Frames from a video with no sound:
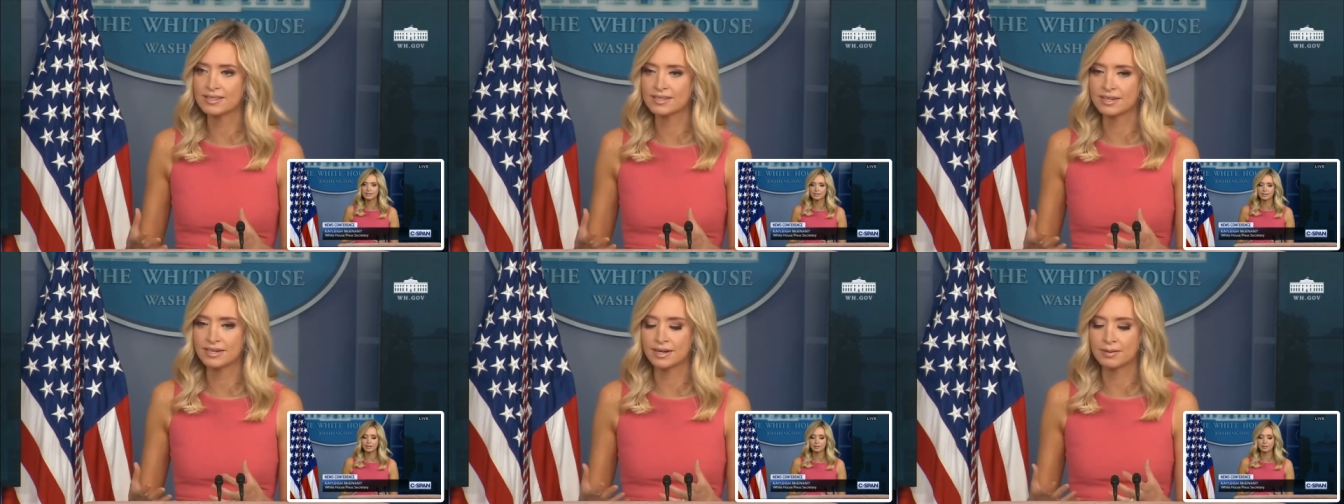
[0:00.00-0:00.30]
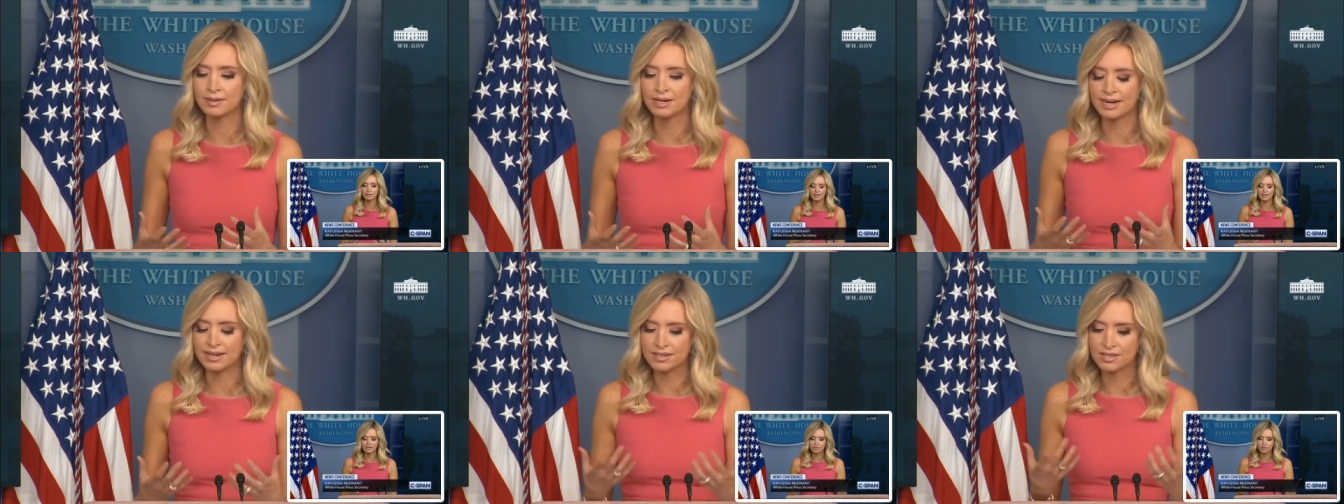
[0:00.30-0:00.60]
And I
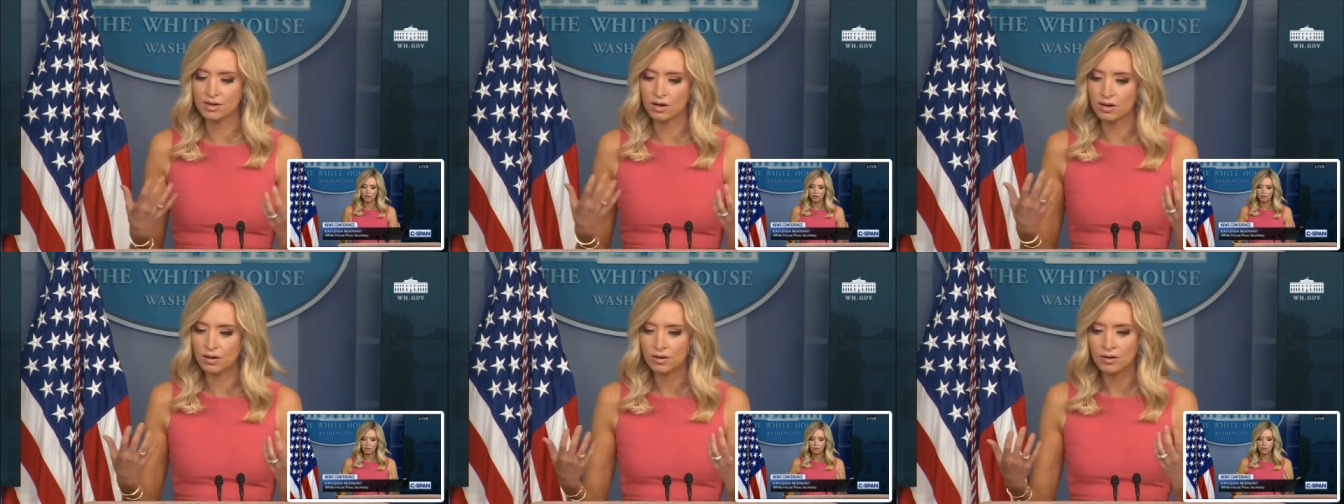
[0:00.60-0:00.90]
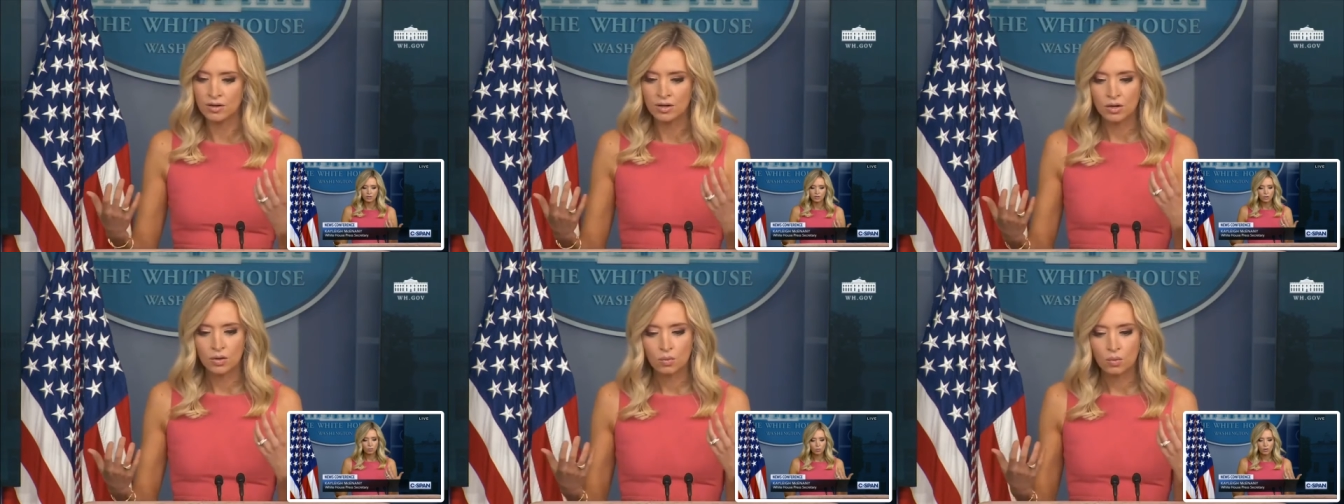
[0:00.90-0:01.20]
mean, I saw
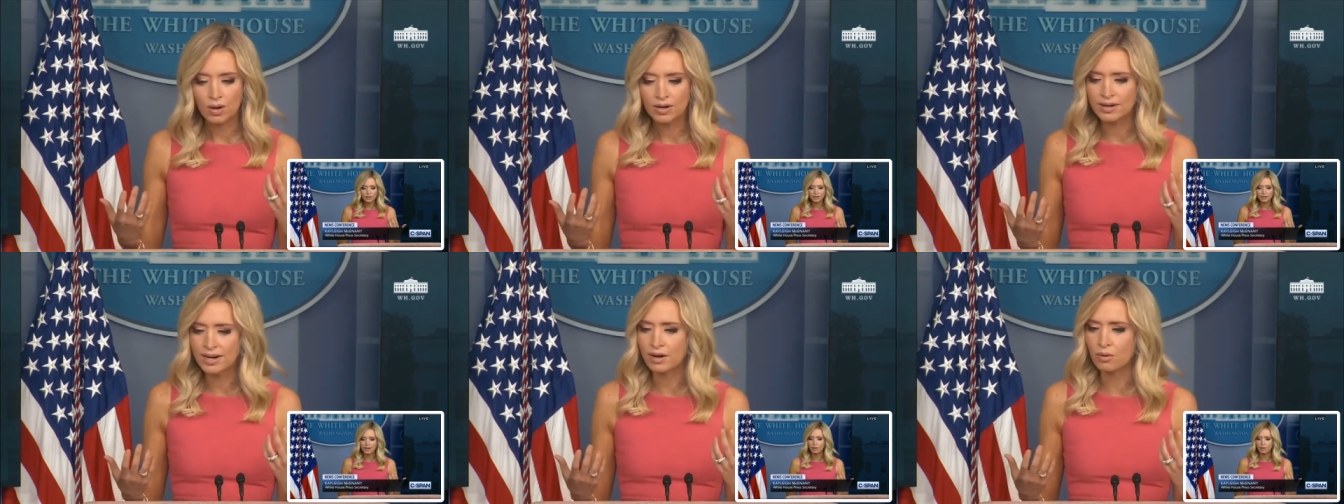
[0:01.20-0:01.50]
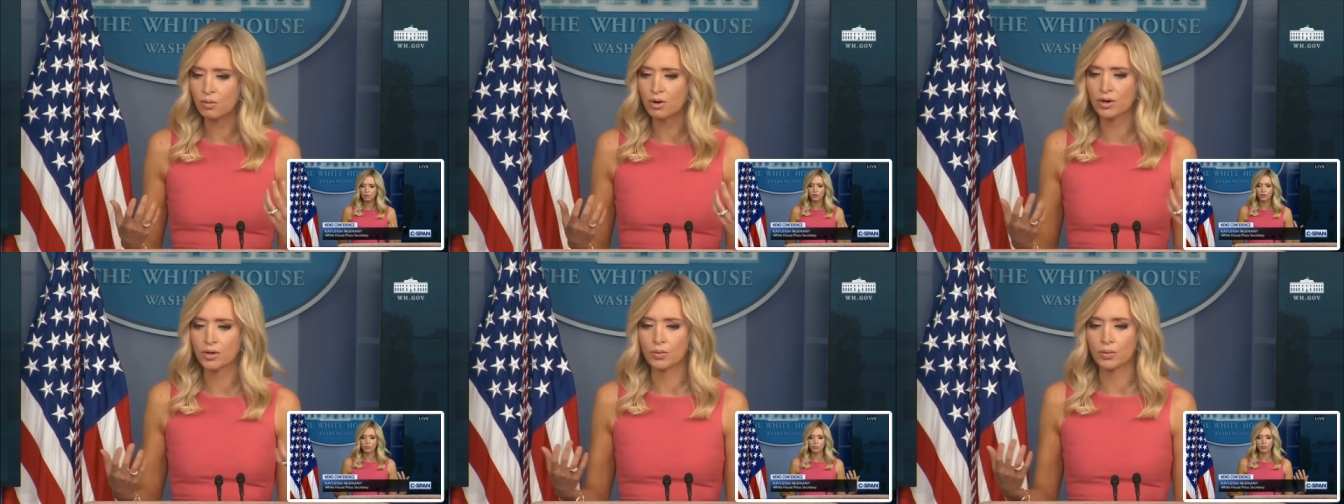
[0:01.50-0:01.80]
one
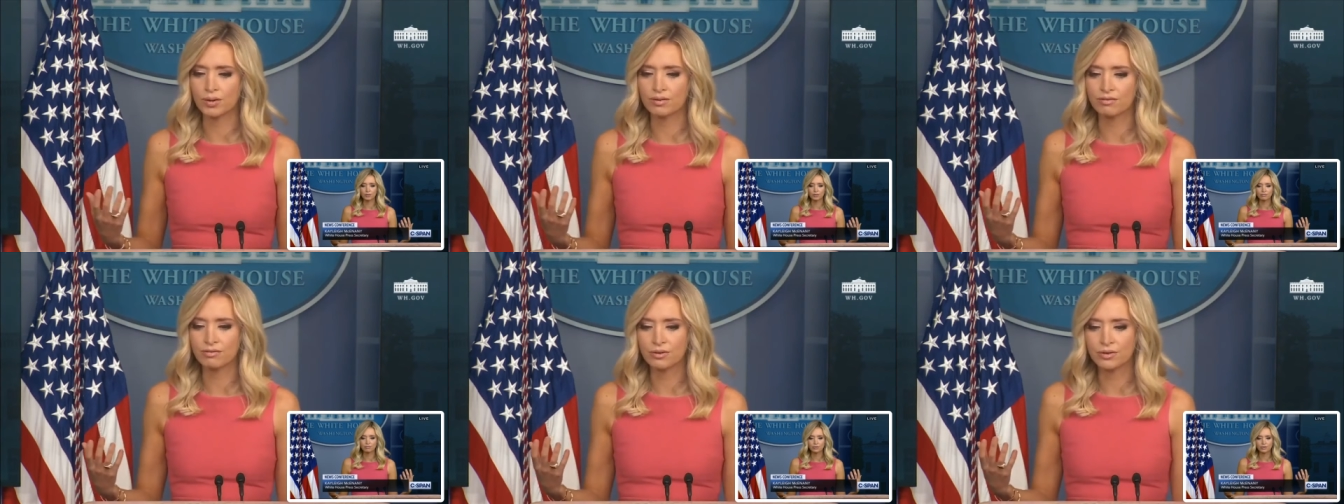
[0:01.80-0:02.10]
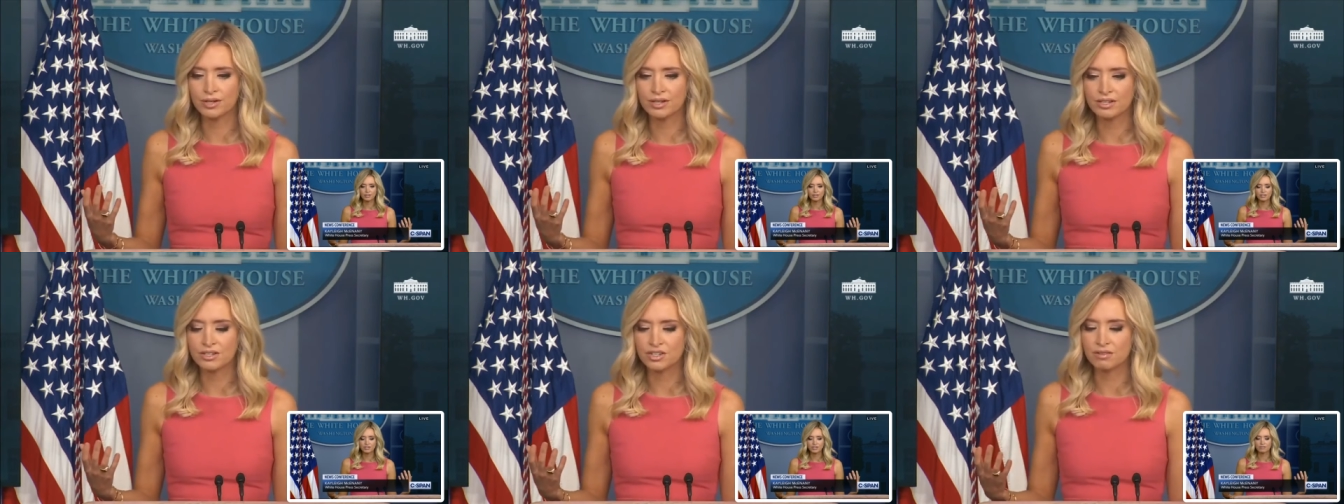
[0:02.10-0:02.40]
network with
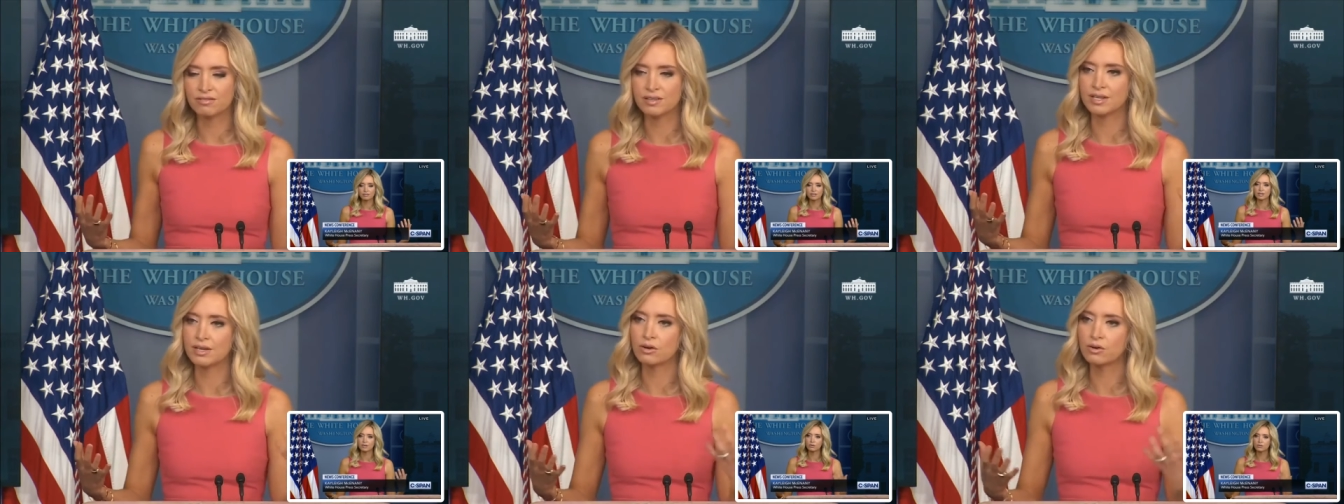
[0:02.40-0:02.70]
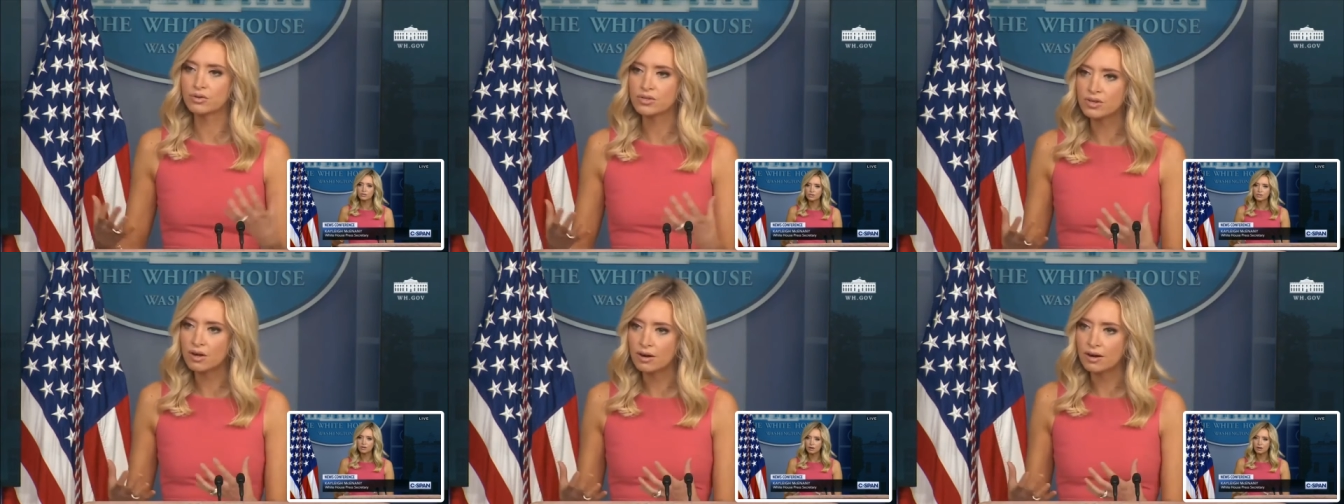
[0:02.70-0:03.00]
footage of the
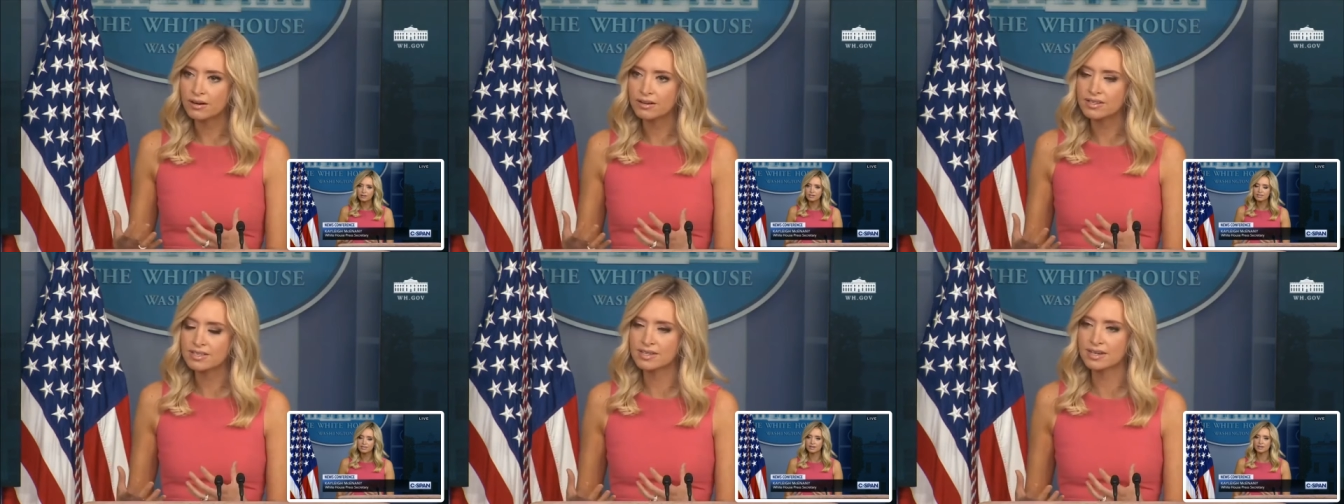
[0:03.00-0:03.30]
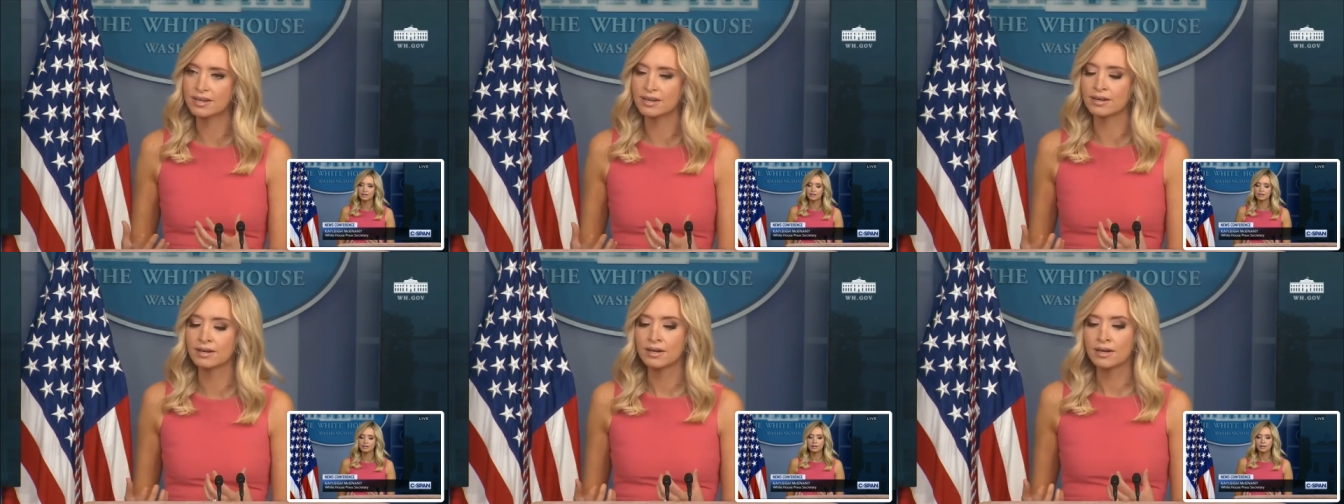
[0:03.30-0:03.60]
Ozarks and